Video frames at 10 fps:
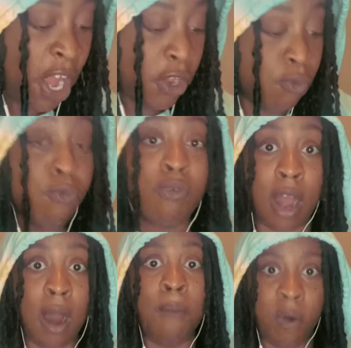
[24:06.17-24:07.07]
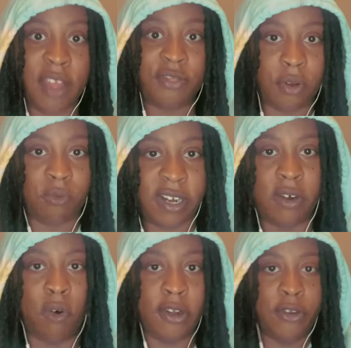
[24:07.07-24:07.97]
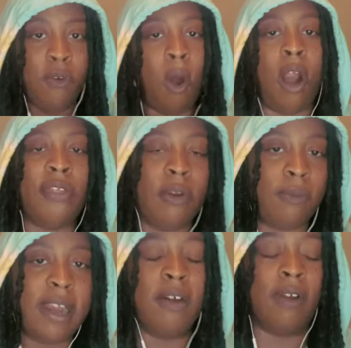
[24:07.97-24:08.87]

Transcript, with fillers: You come with the real or you are the real.